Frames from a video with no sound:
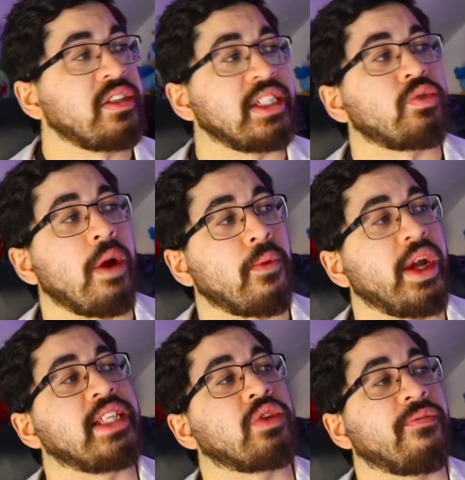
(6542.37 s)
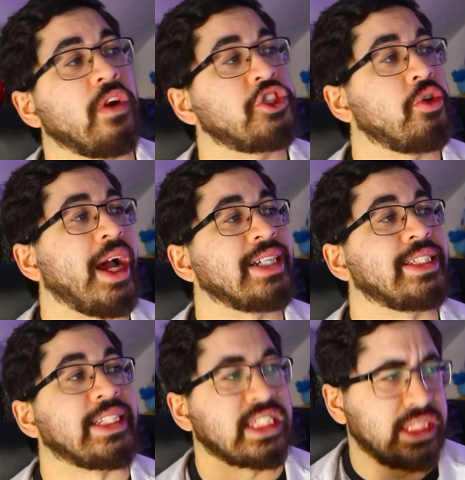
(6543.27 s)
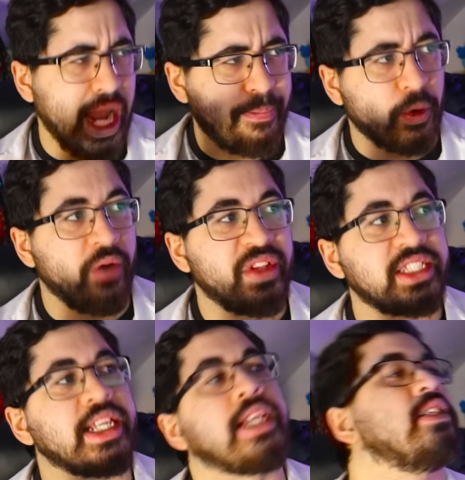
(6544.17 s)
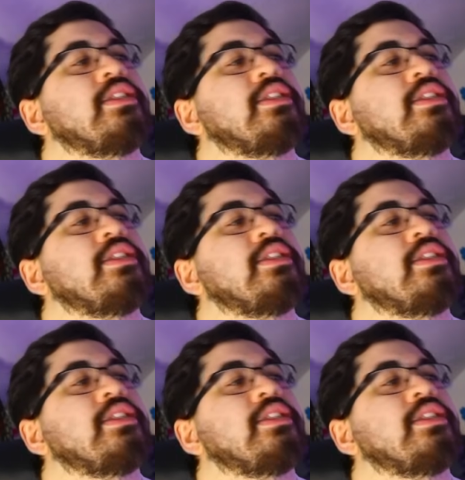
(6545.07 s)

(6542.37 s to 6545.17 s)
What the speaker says: Remoraid is referred to as the sniper of the seas.